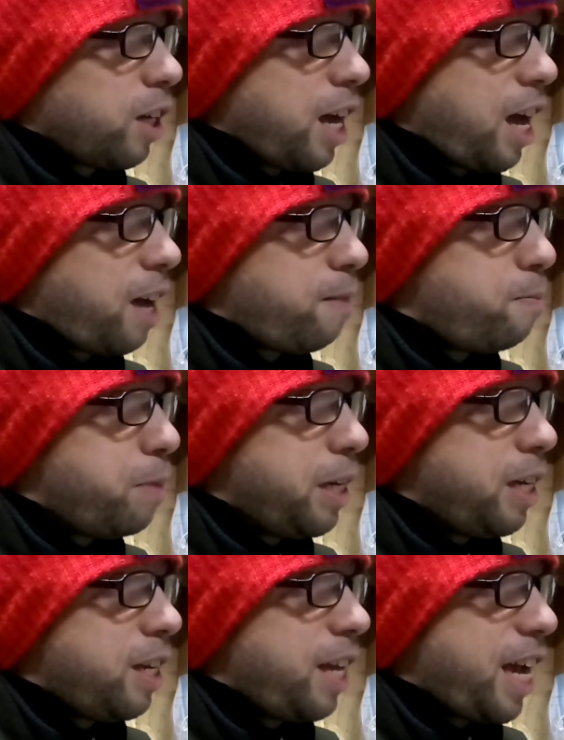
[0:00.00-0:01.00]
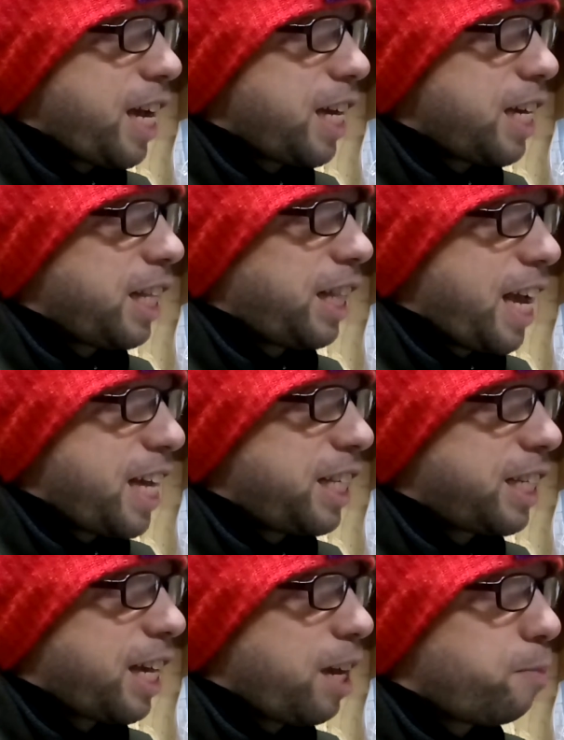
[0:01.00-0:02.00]
had been a
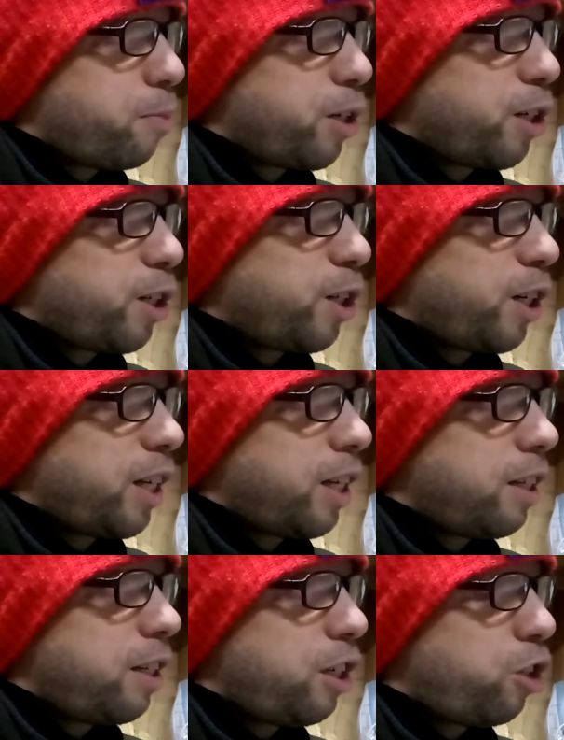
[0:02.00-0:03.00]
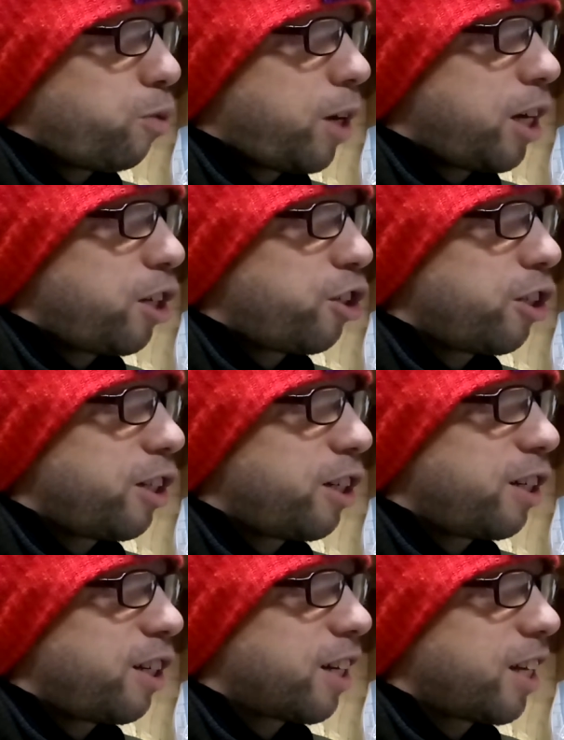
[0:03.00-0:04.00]
landscaper and a
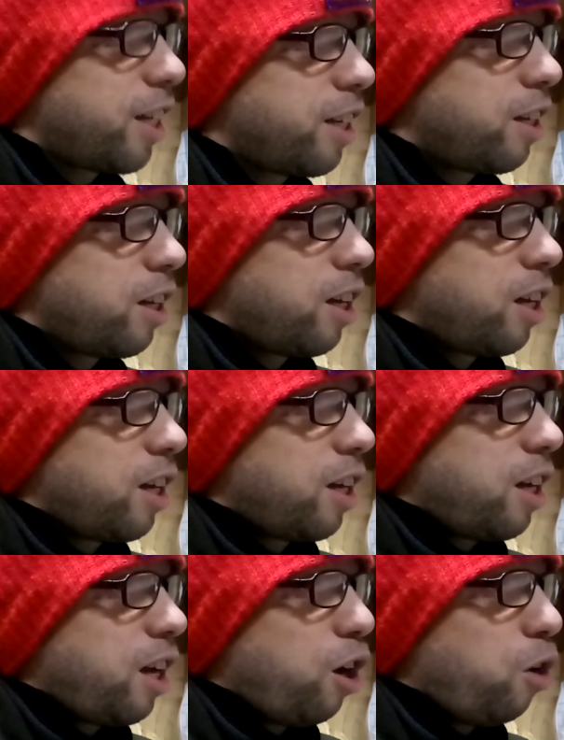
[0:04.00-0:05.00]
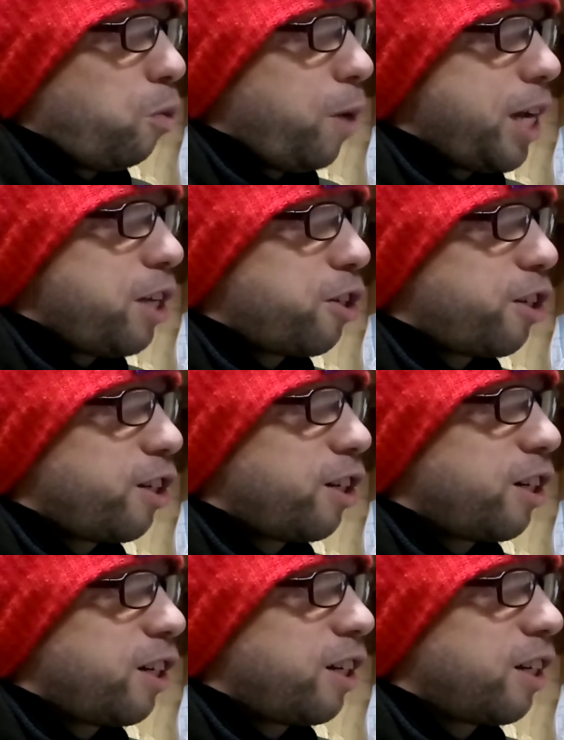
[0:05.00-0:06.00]
dishwasher, a
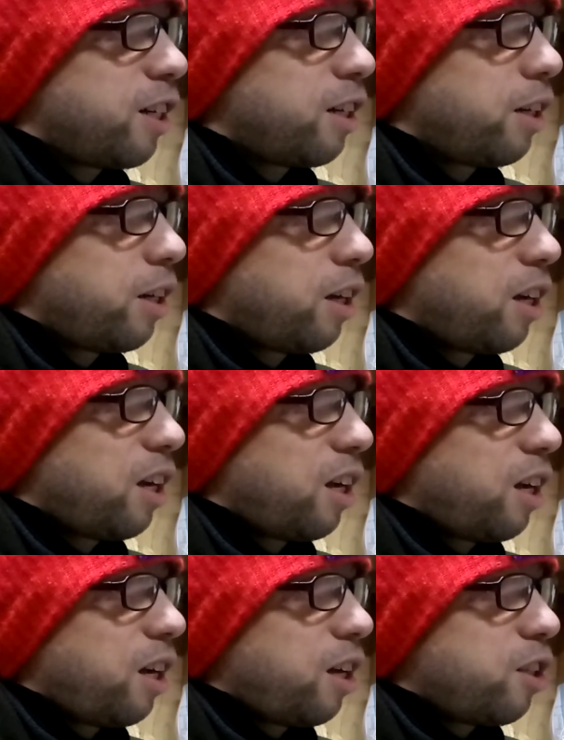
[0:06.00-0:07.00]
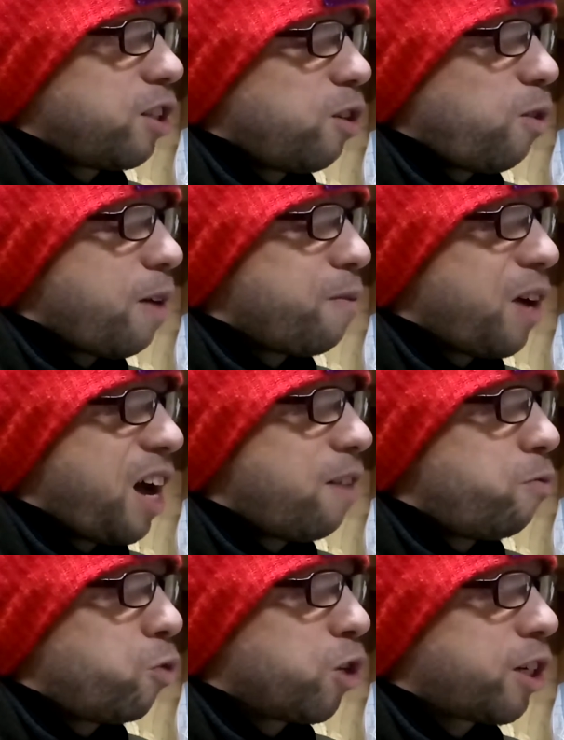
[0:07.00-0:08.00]
waiter. So I've
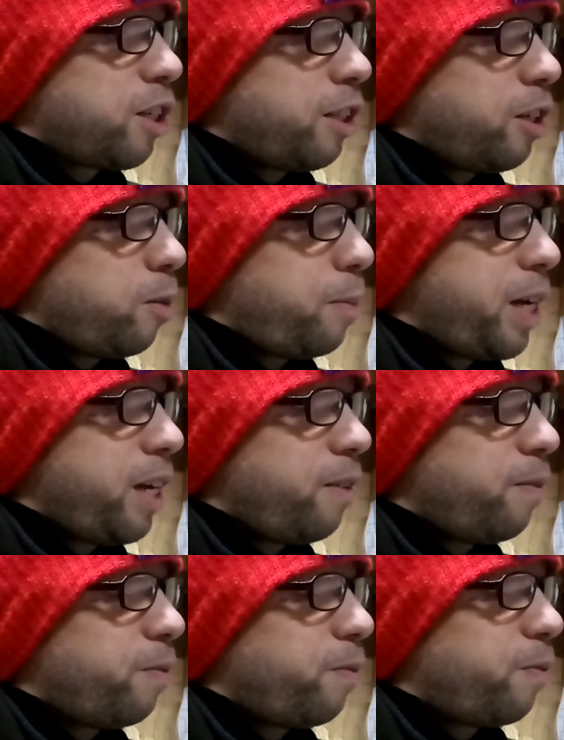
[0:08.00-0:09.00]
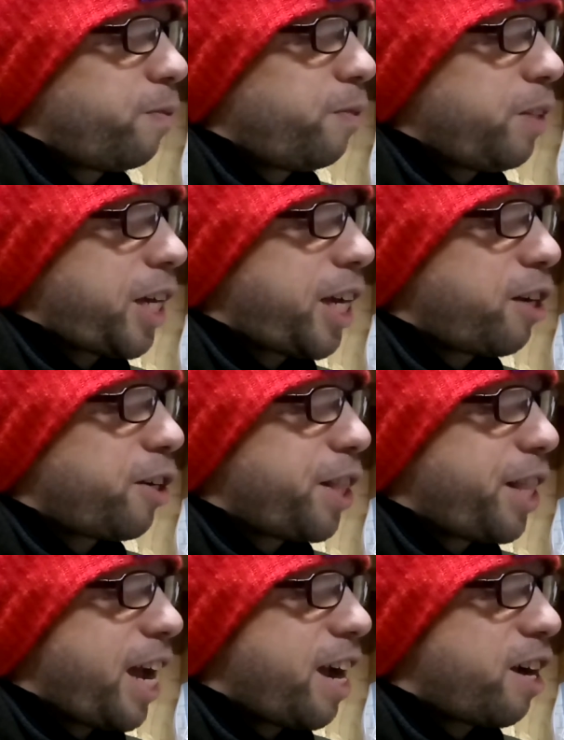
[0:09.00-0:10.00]
worked a little bit here and
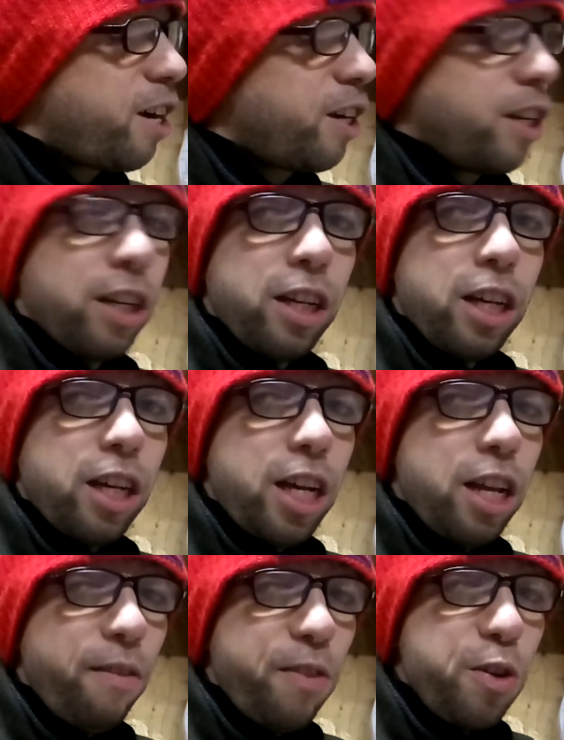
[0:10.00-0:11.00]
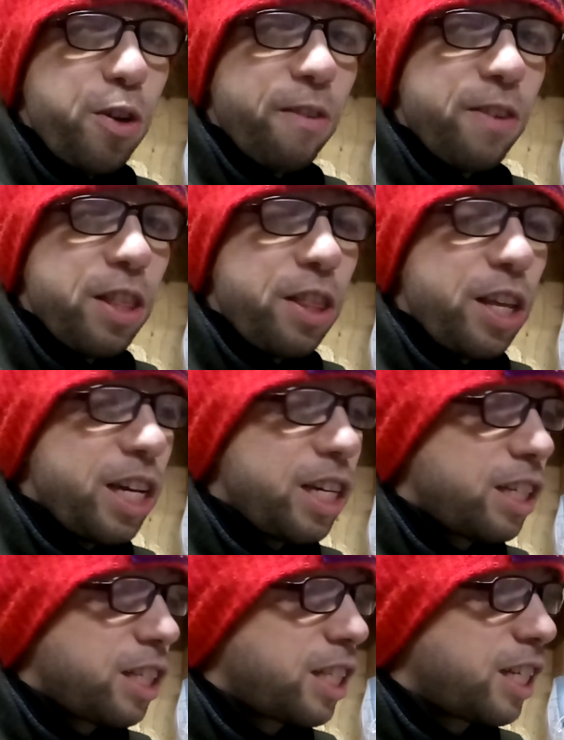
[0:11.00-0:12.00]
there in a few different
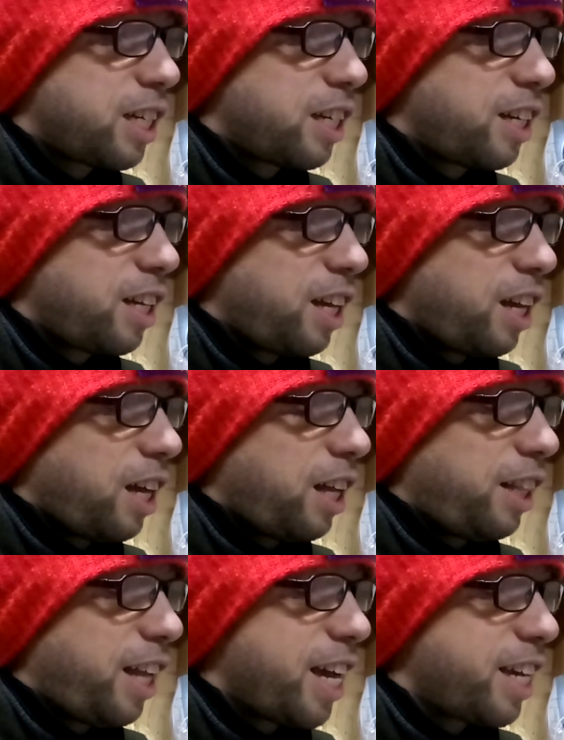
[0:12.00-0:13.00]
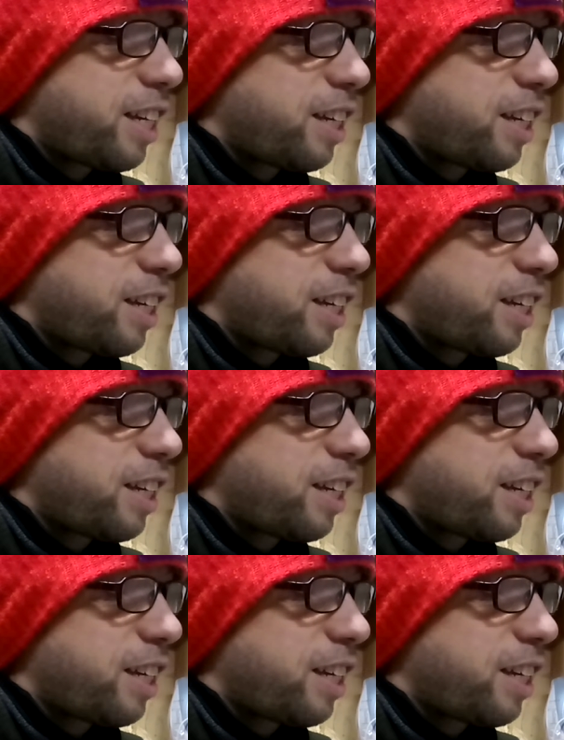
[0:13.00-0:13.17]
things, like